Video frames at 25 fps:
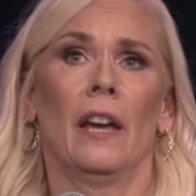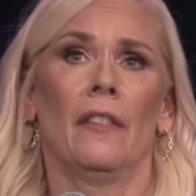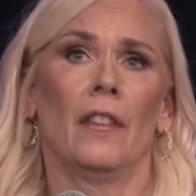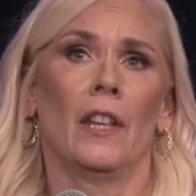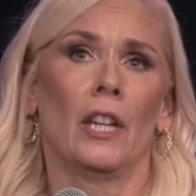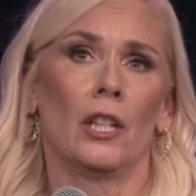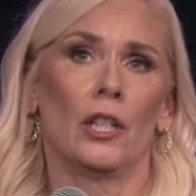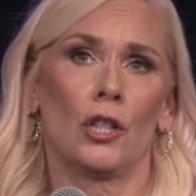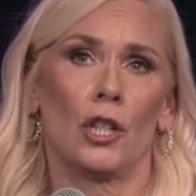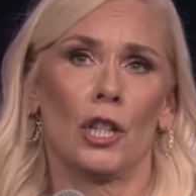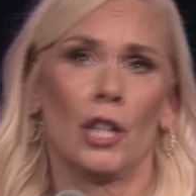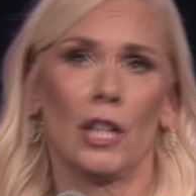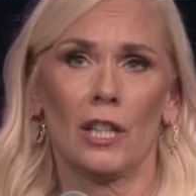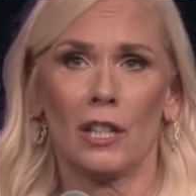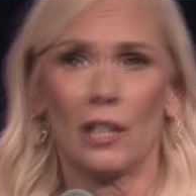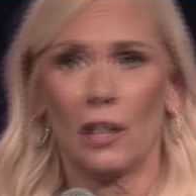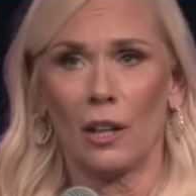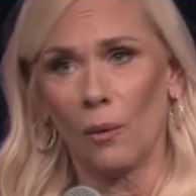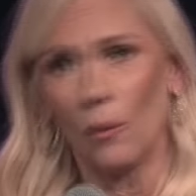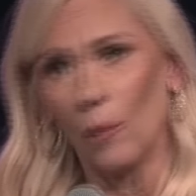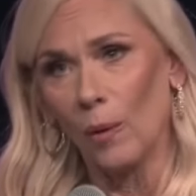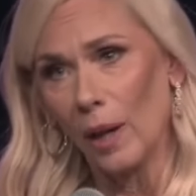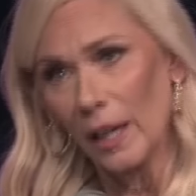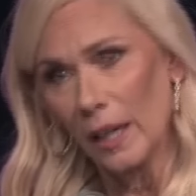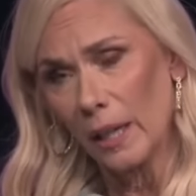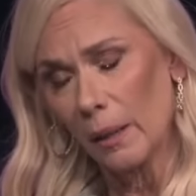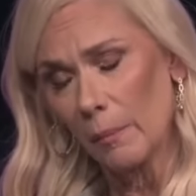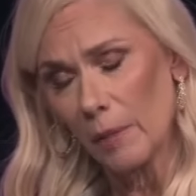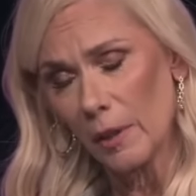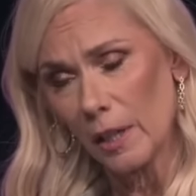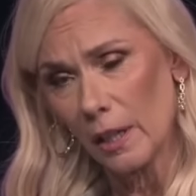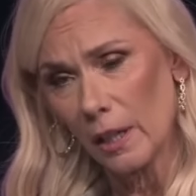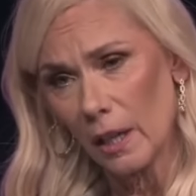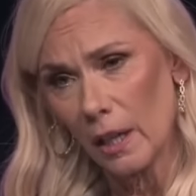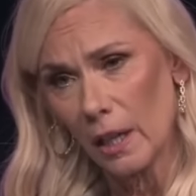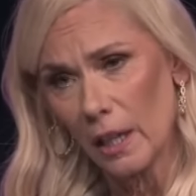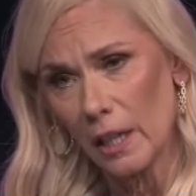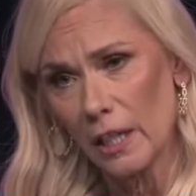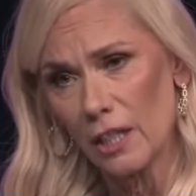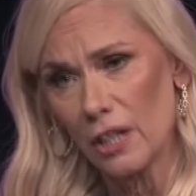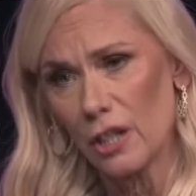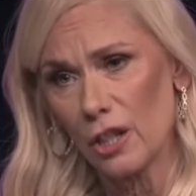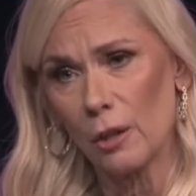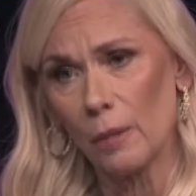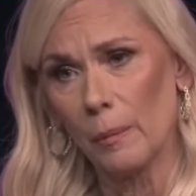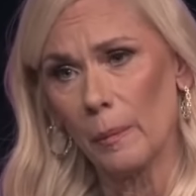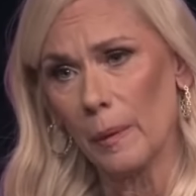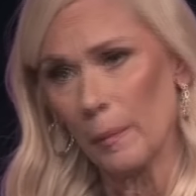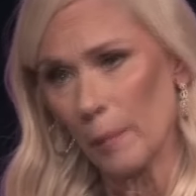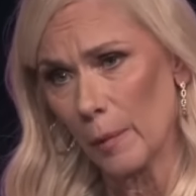and then she's going to wake up in the night,
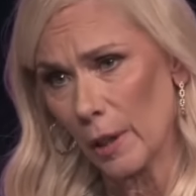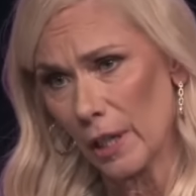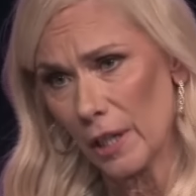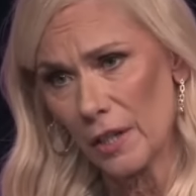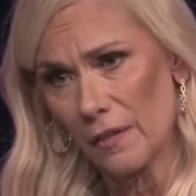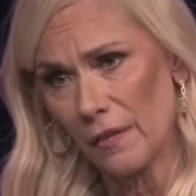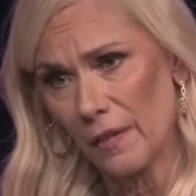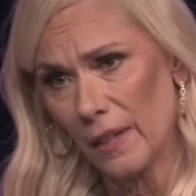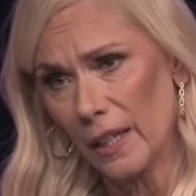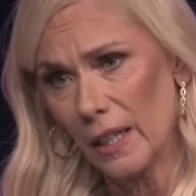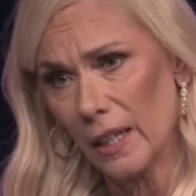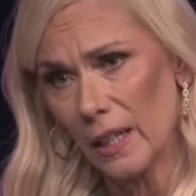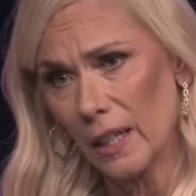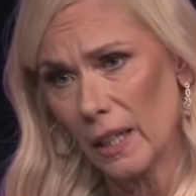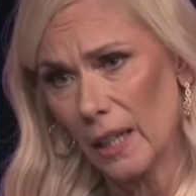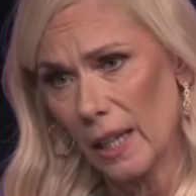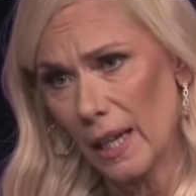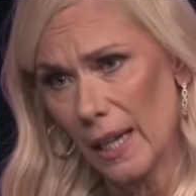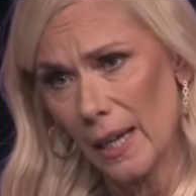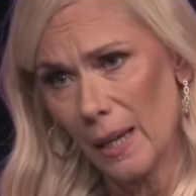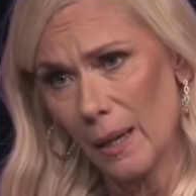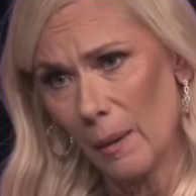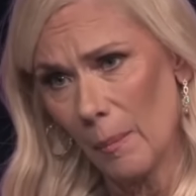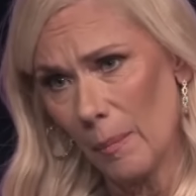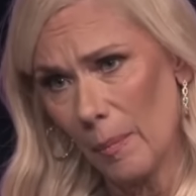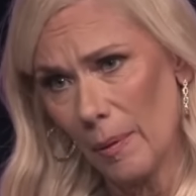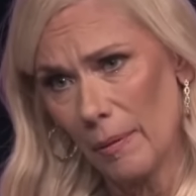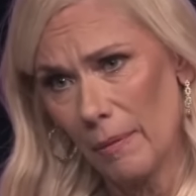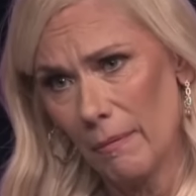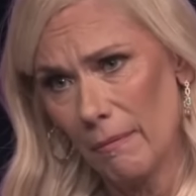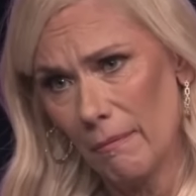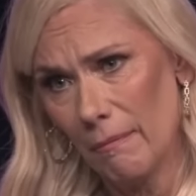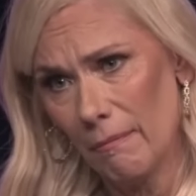and she'll be breastfeeding a lamp.